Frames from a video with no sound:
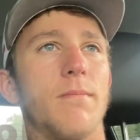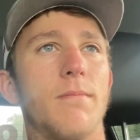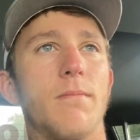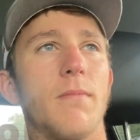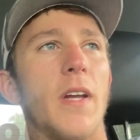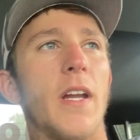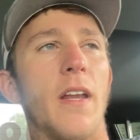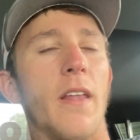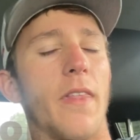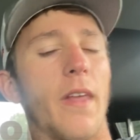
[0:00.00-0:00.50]

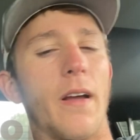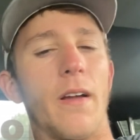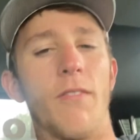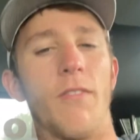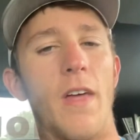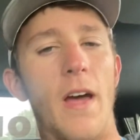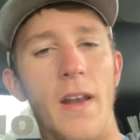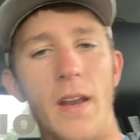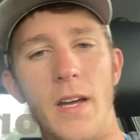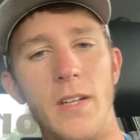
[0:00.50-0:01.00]
anything of
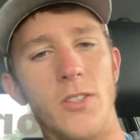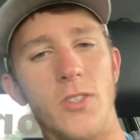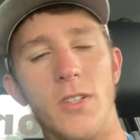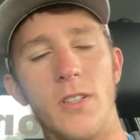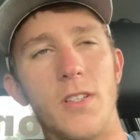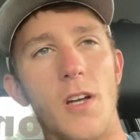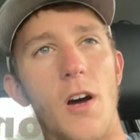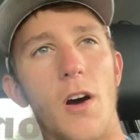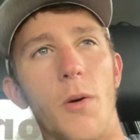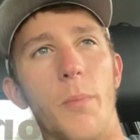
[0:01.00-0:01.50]
that nature.
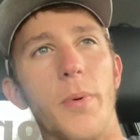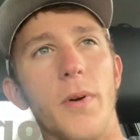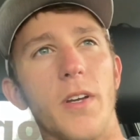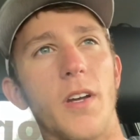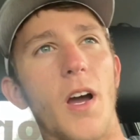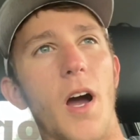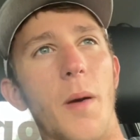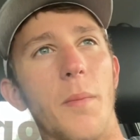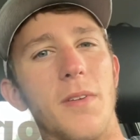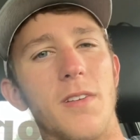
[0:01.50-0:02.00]
It's all pretty
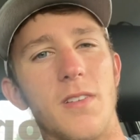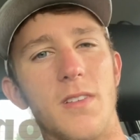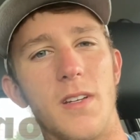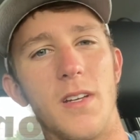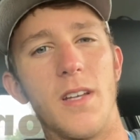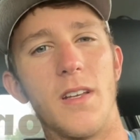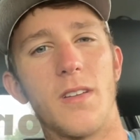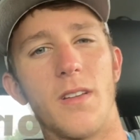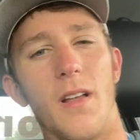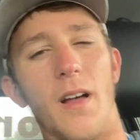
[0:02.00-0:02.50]
common
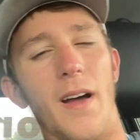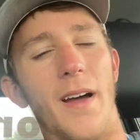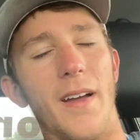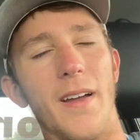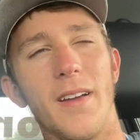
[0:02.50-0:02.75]
sense, like,